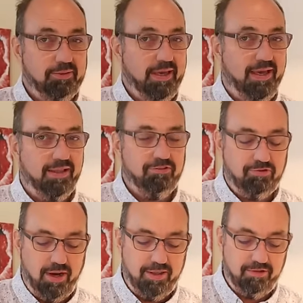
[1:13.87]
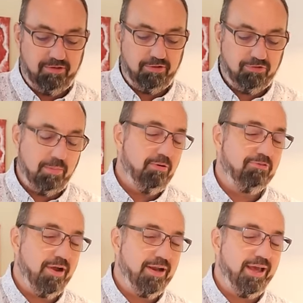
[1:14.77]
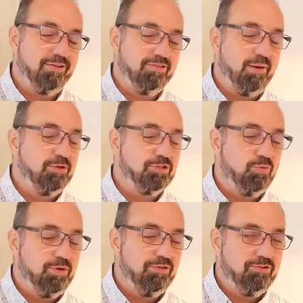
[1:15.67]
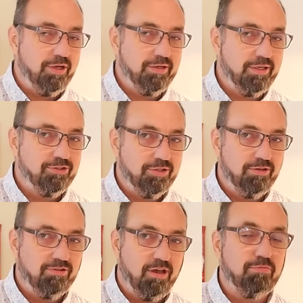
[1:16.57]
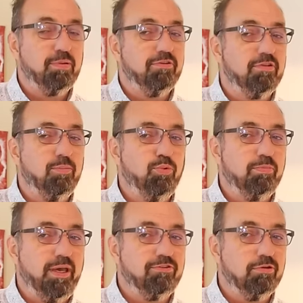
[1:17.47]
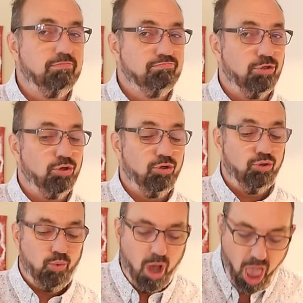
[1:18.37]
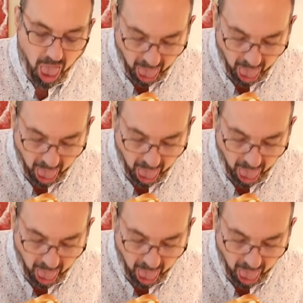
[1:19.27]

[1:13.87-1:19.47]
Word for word: Okay, let's try this triple fried egg sandwich with chutney and chili sauce plussed up with basil. We'll go.